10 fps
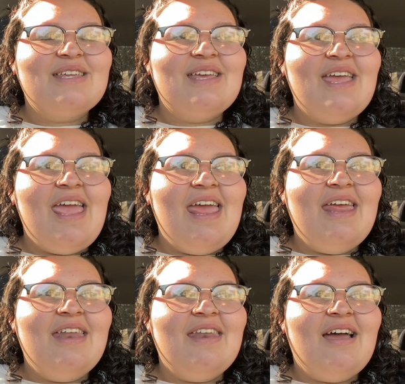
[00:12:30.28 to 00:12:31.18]

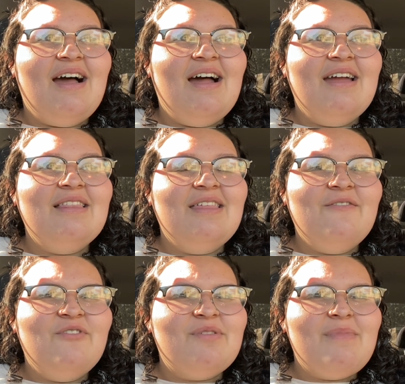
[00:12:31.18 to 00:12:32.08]
and I live
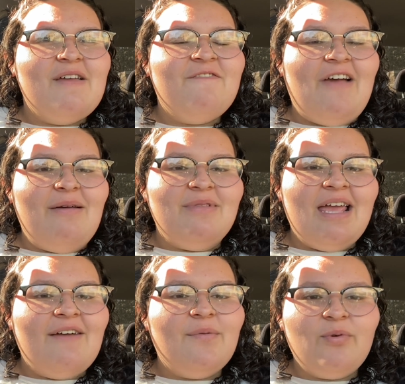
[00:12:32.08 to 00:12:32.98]
with my family. I
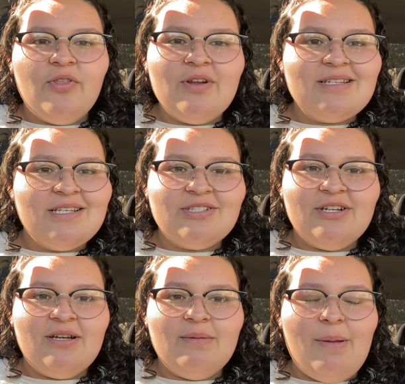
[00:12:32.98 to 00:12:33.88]
have a brother, a
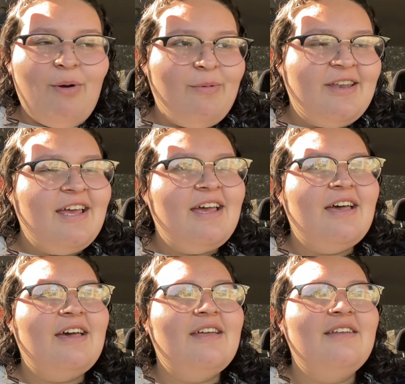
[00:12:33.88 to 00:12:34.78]
sister, my mom and
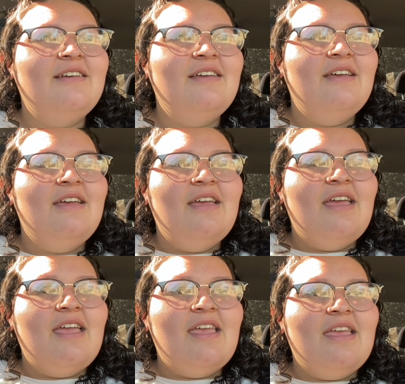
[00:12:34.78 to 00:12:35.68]
dad,
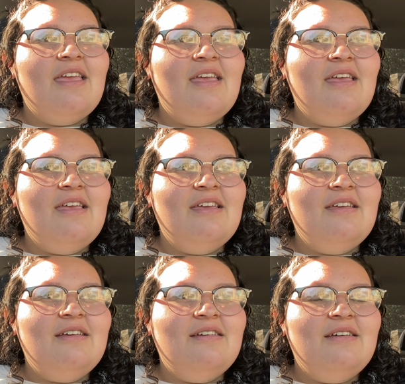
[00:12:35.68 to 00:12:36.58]

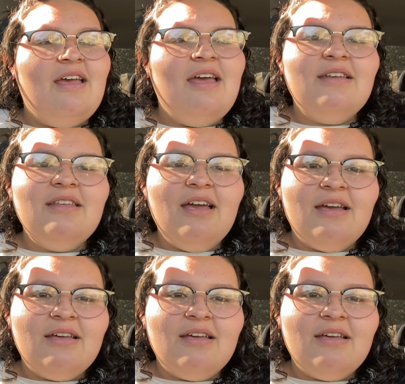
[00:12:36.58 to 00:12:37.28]
and, and yeah,